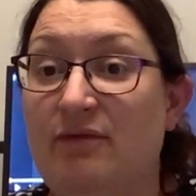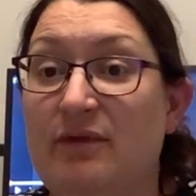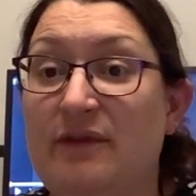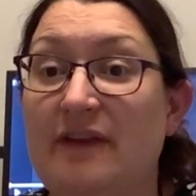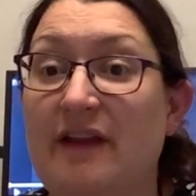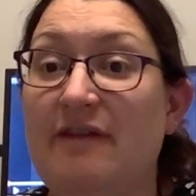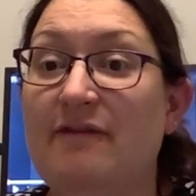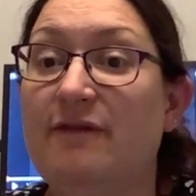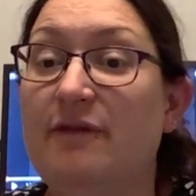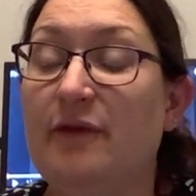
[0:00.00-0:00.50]
was
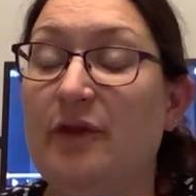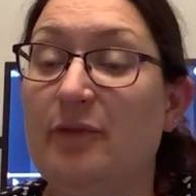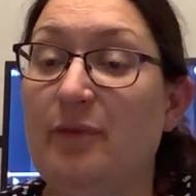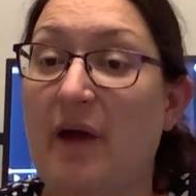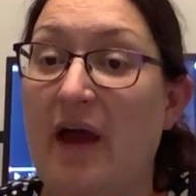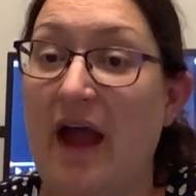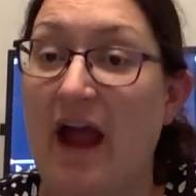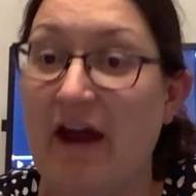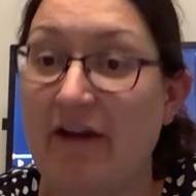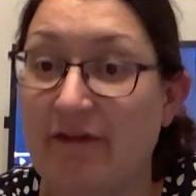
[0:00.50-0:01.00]
influenced
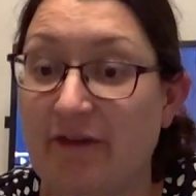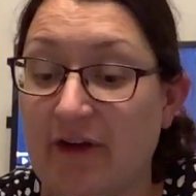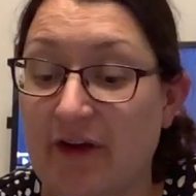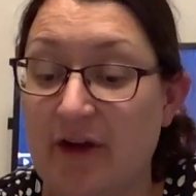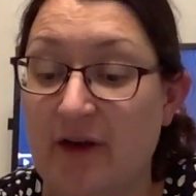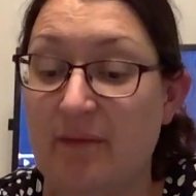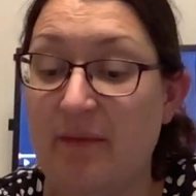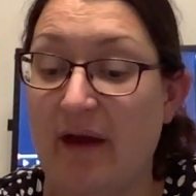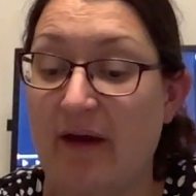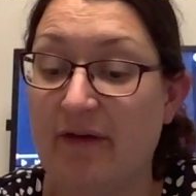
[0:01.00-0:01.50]
by
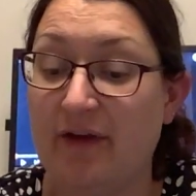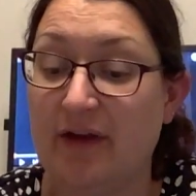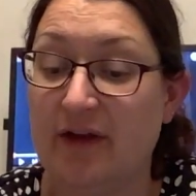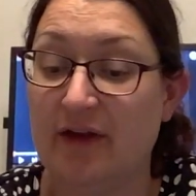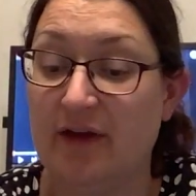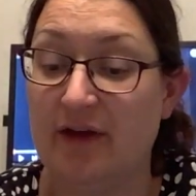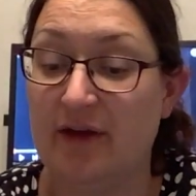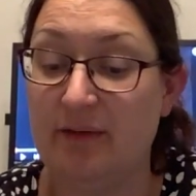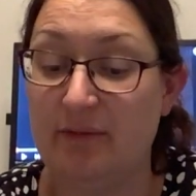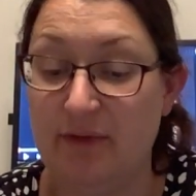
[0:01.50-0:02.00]
African
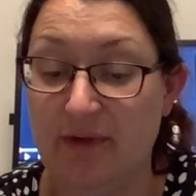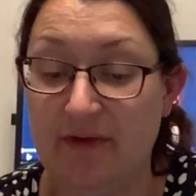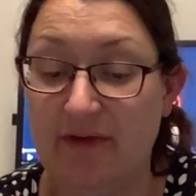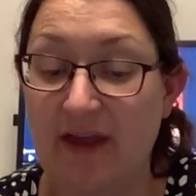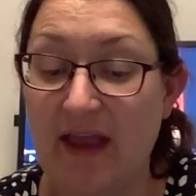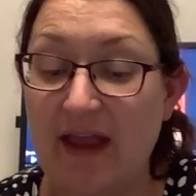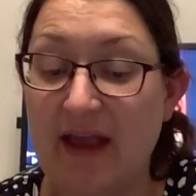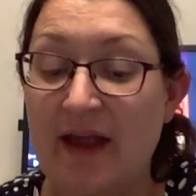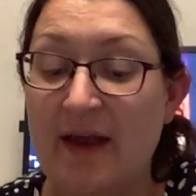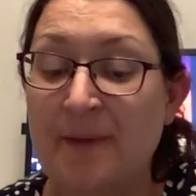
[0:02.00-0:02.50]
American
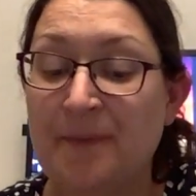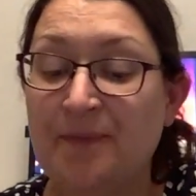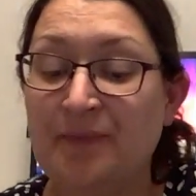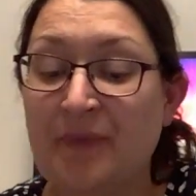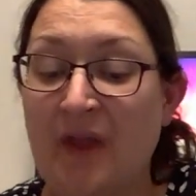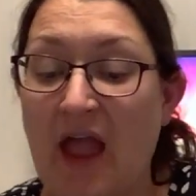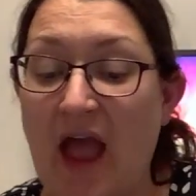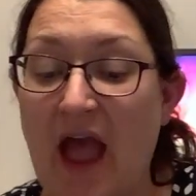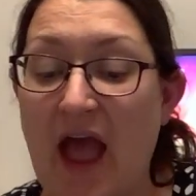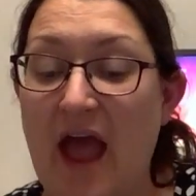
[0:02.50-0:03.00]
music,
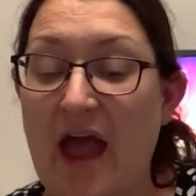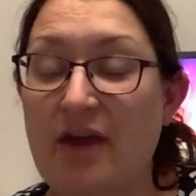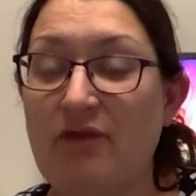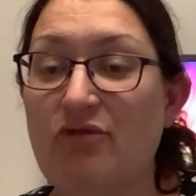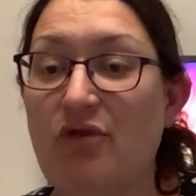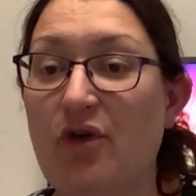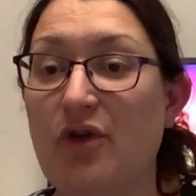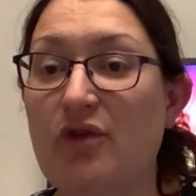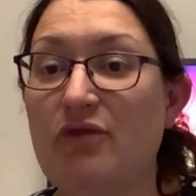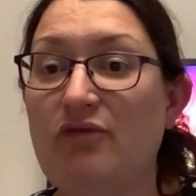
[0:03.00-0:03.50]
and
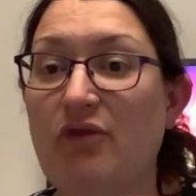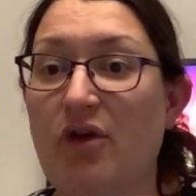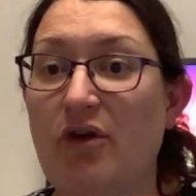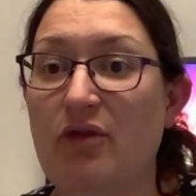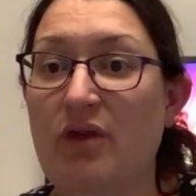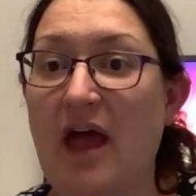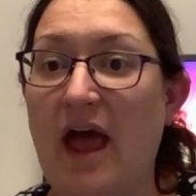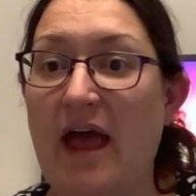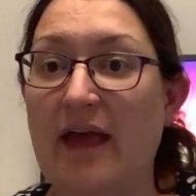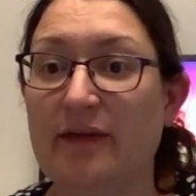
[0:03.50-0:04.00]
rock and
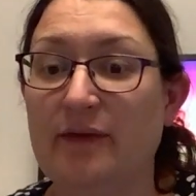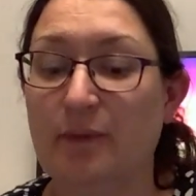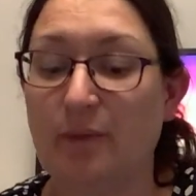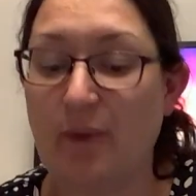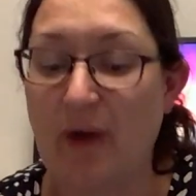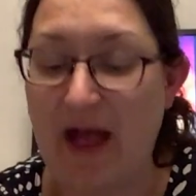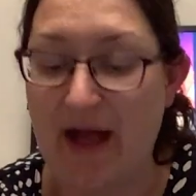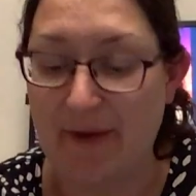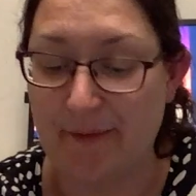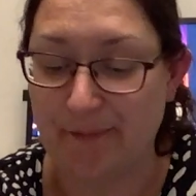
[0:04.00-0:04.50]
roll as
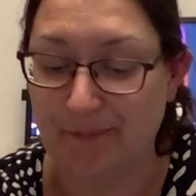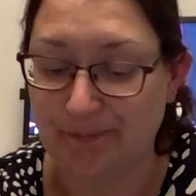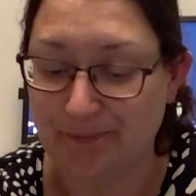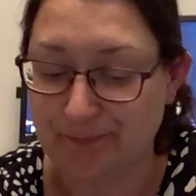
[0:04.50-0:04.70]
well.